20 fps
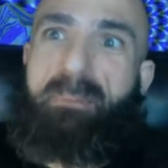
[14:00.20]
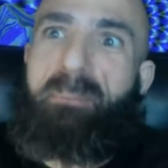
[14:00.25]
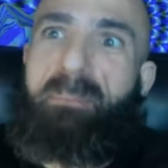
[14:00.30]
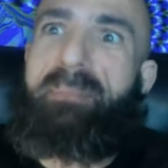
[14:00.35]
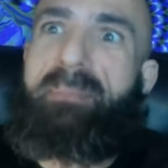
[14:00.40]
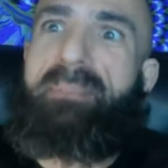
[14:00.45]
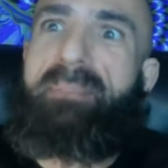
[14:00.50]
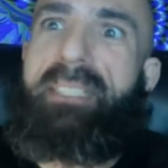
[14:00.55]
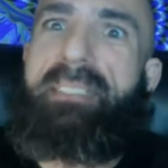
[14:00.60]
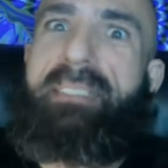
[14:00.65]

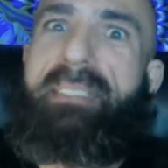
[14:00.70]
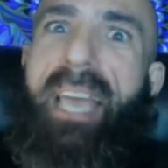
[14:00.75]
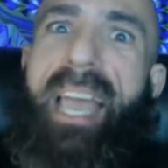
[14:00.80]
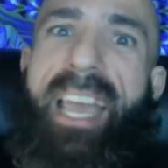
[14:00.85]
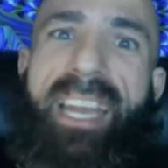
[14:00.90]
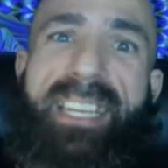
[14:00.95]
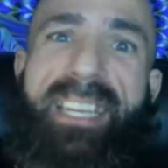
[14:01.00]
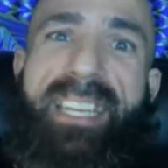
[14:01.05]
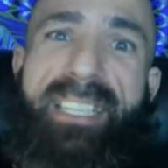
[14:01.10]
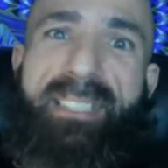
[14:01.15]
Chris, we've
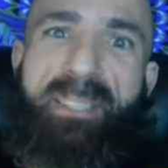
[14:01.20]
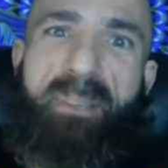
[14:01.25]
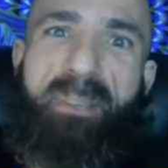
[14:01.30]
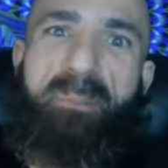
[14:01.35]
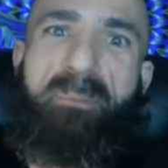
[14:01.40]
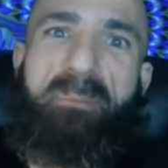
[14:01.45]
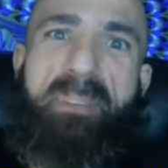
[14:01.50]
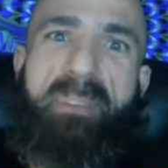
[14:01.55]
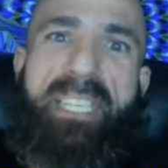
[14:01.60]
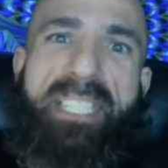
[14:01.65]

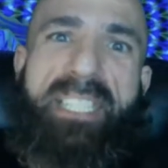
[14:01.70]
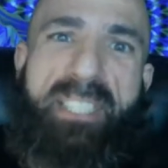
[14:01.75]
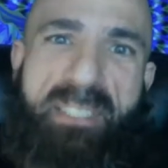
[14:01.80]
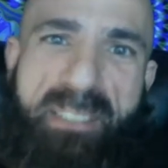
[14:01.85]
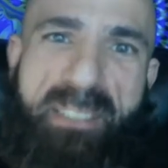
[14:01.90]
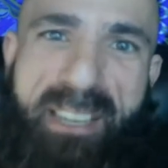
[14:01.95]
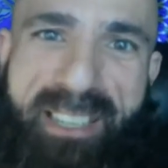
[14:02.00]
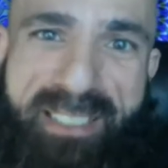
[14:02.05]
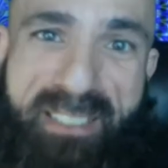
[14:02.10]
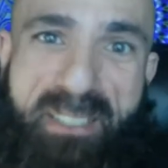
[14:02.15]
decided to
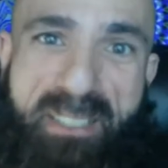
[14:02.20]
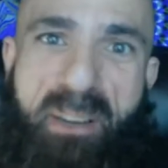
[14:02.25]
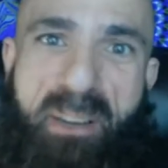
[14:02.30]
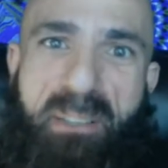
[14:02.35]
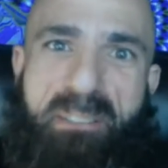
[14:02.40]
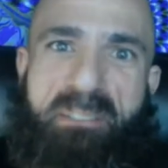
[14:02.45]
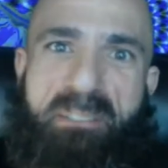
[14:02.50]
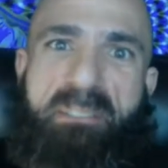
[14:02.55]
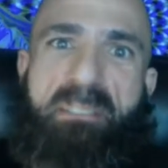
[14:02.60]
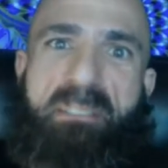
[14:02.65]
feast
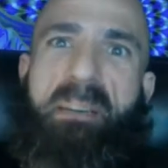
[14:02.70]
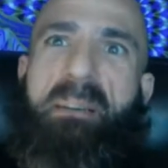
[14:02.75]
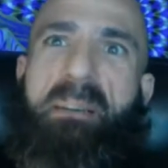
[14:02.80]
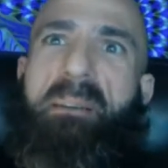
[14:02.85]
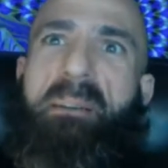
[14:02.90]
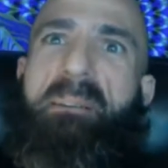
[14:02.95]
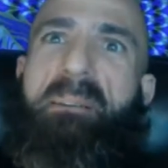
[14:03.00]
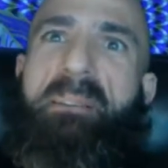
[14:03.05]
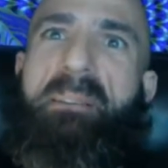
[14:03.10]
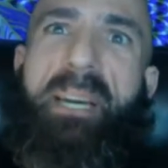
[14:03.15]
on your
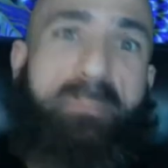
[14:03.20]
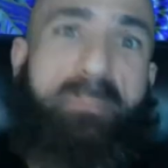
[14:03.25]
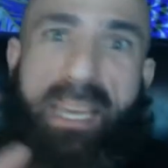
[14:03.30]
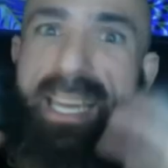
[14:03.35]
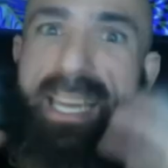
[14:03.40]
soul.